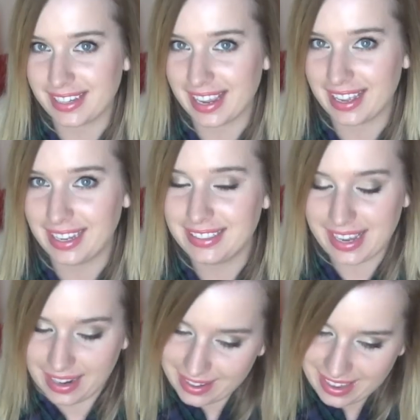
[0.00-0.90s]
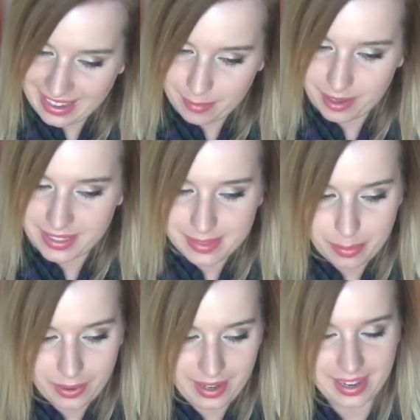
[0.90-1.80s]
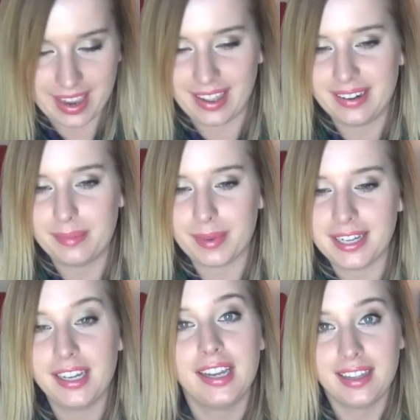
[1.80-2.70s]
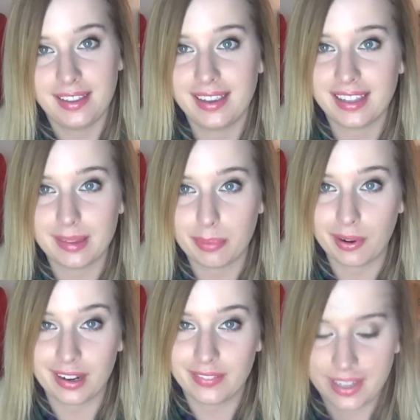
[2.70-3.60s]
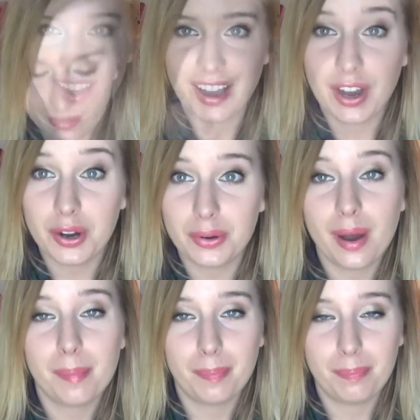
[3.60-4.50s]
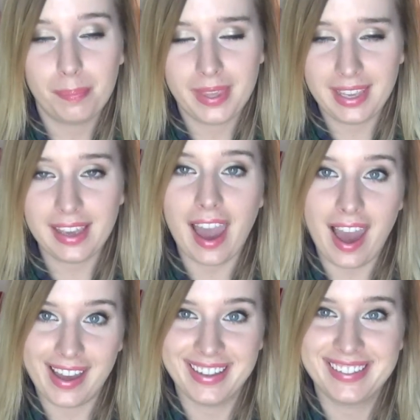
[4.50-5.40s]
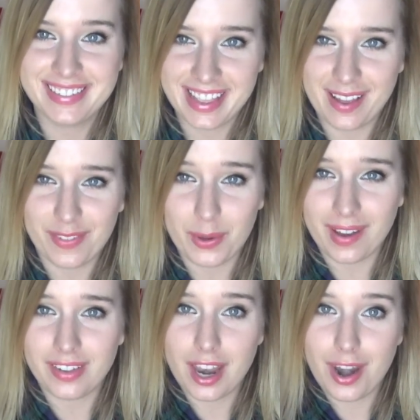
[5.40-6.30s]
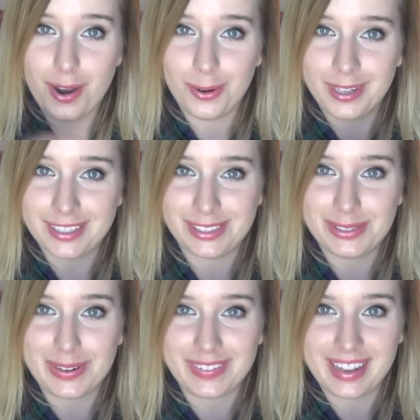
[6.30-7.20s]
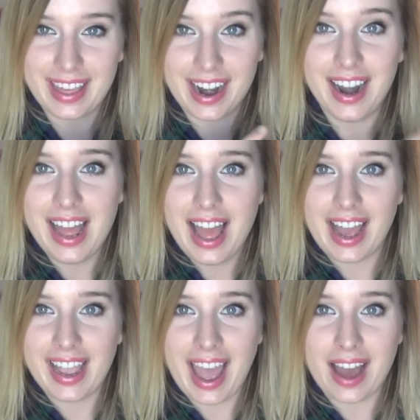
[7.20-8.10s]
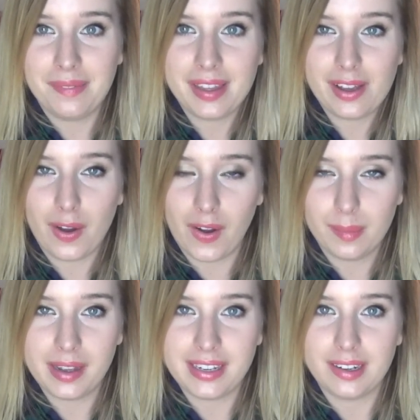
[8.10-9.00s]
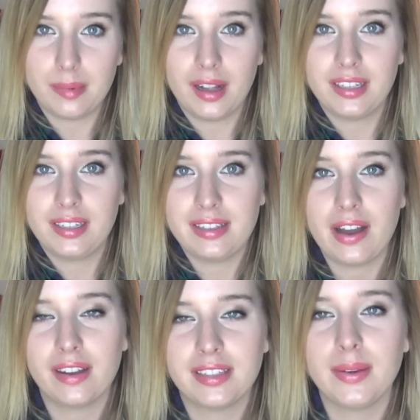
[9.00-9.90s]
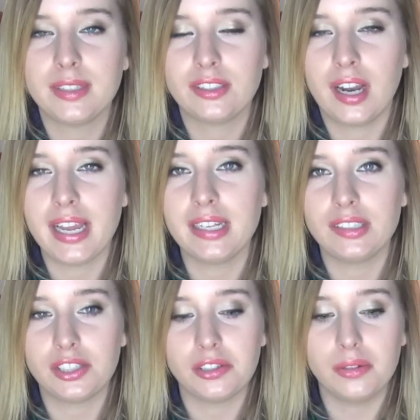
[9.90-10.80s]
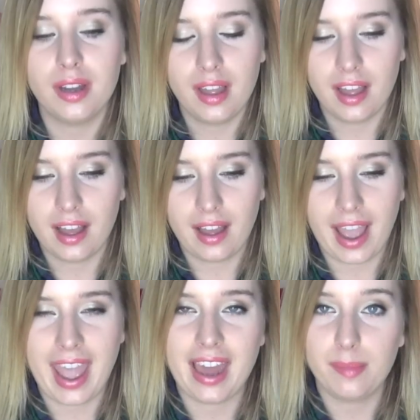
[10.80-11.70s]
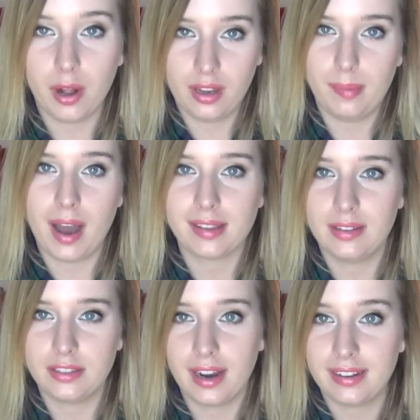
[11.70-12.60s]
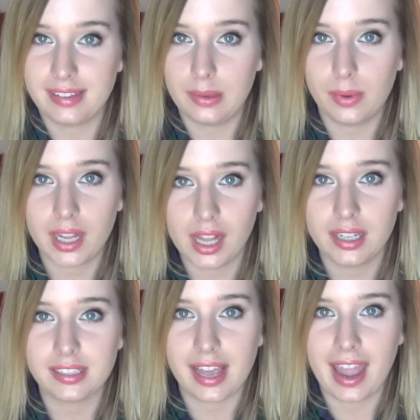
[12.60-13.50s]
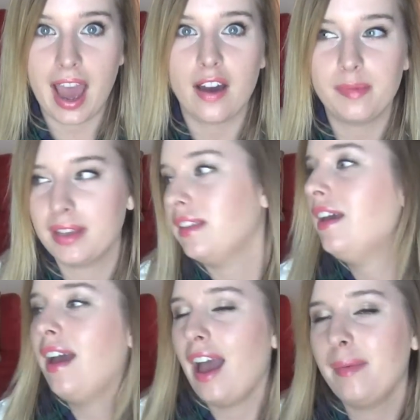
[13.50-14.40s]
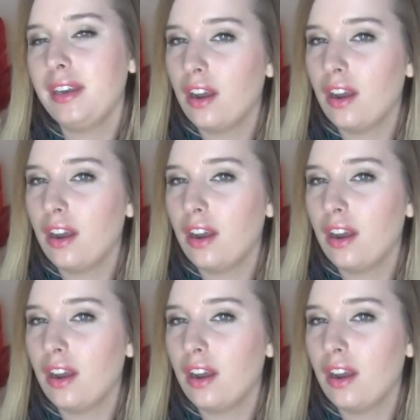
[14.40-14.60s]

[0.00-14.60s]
stand and a camera pointing at him, but you get the point of it. Oh, P.S. If you haven't noticed over there, I have like all my nail polishes out because I was trying to, I had them all in a box. I was trying to see what colors I have because I've been